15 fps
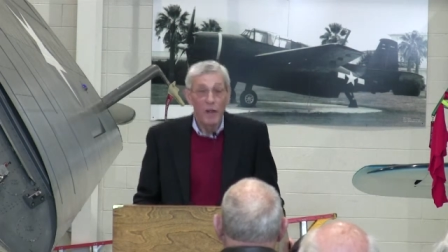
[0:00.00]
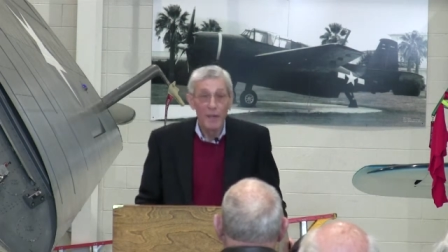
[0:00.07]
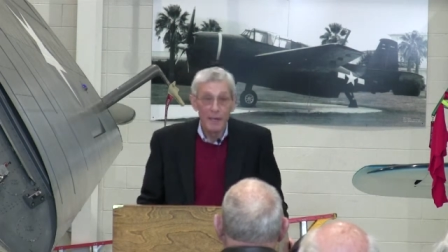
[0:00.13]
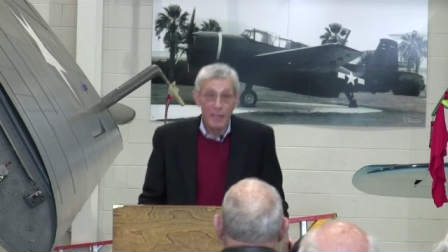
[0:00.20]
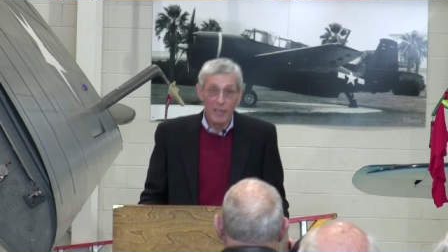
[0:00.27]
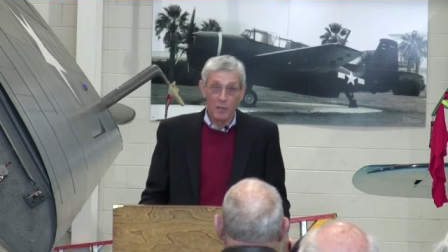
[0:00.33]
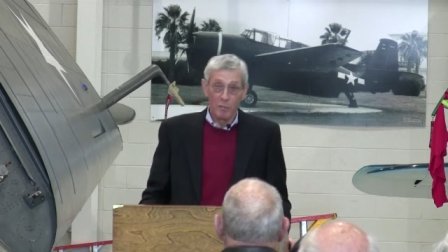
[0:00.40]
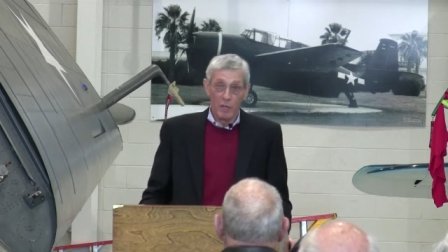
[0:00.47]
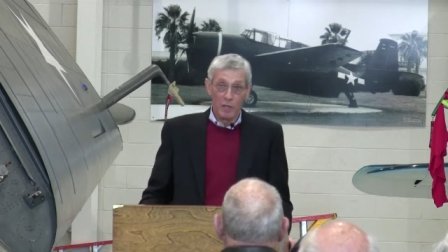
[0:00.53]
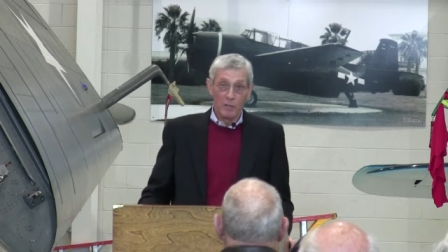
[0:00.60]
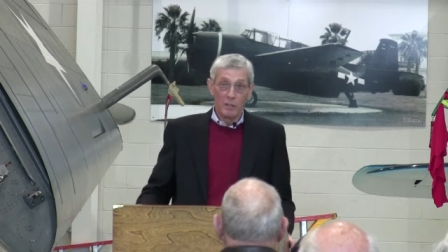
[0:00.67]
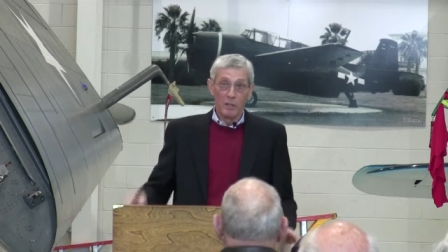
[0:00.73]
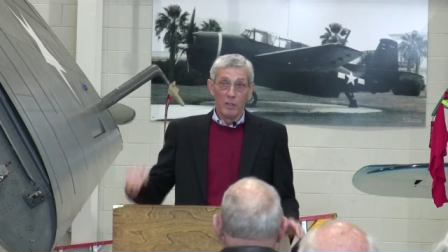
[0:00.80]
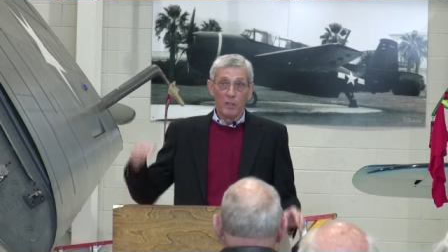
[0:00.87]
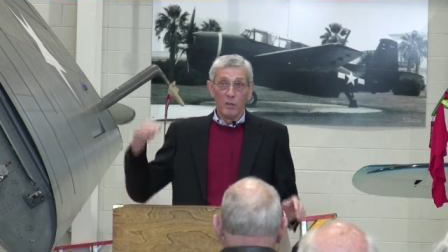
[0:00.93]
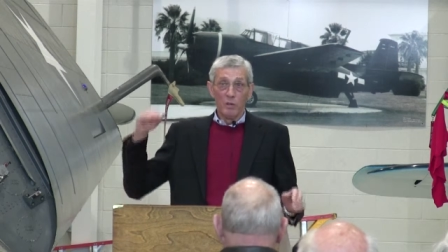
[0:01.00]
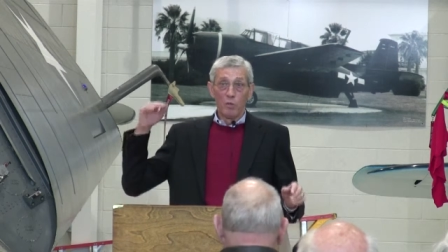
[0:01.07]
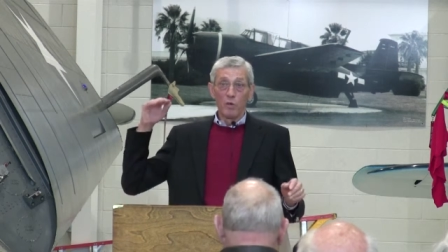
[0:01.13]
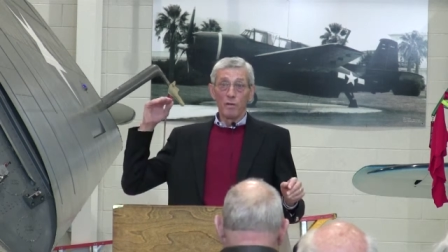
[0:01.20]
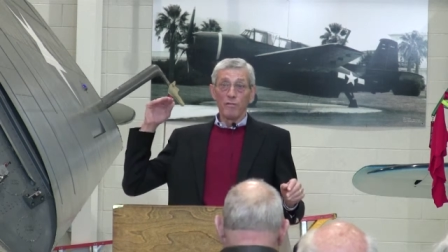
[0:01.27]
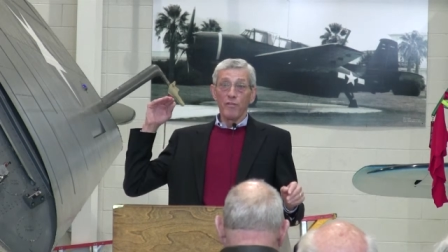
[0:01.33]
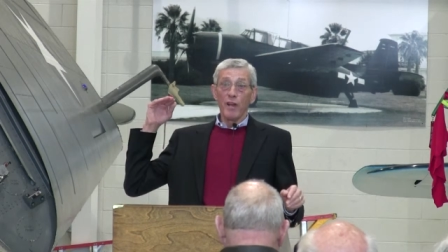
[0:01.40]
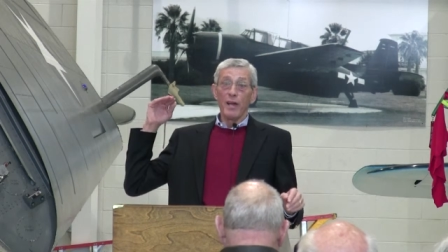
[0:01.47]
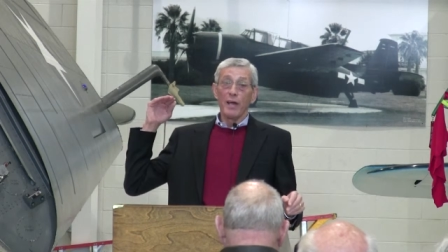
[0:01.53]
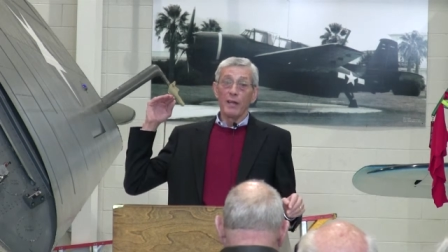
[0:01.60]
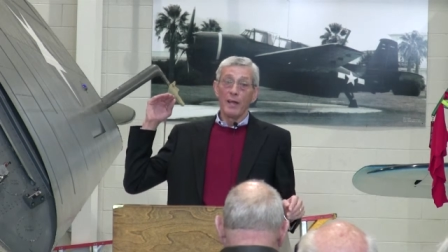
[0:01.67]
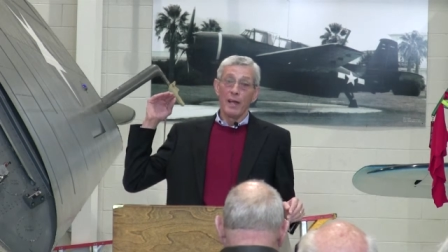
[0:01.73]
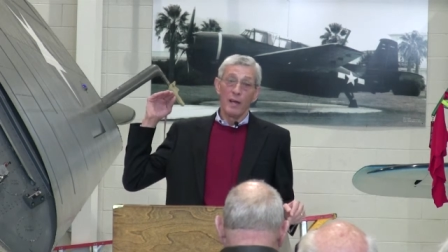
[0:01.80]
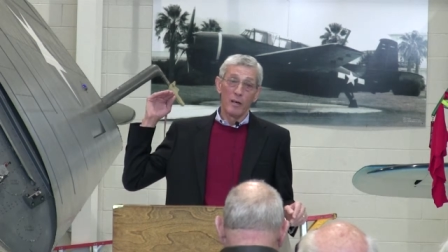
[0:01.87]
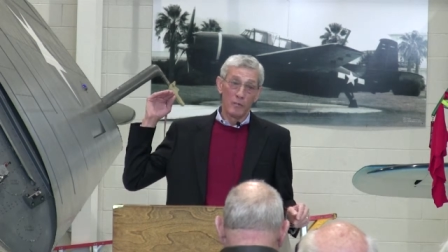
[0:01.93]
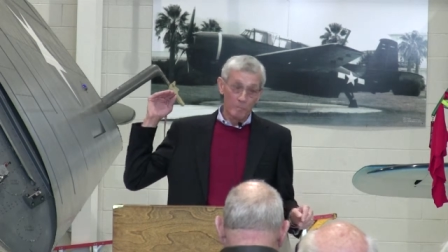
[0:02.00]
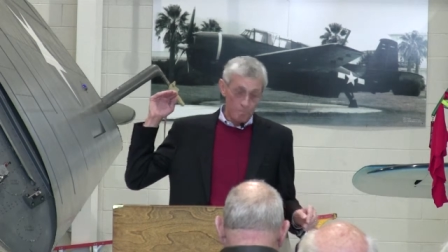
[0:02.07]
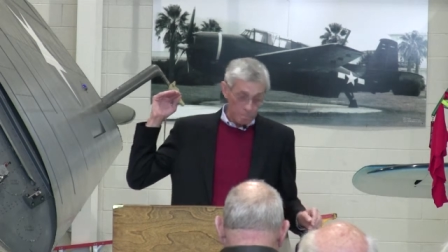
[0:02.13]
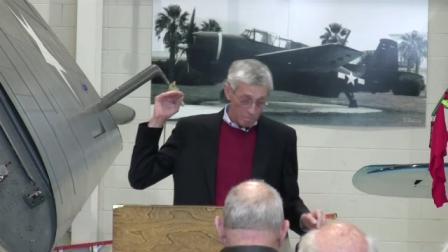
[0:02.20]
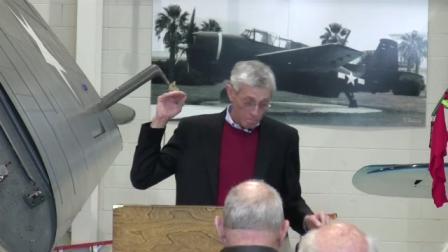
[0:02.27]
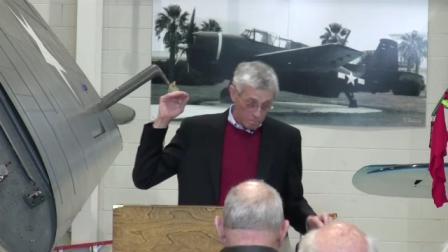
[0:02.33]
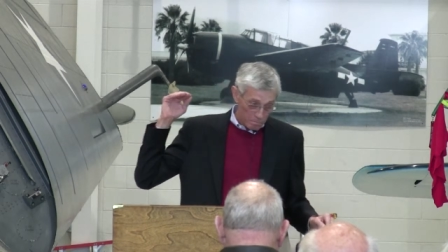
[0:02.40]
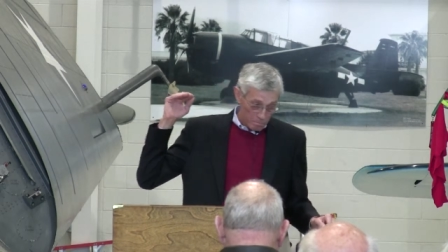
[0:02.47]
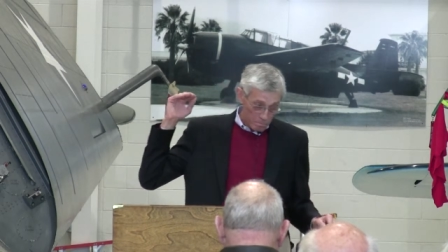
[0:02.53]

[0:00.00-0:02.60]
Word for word: We had to get him there. We're flying now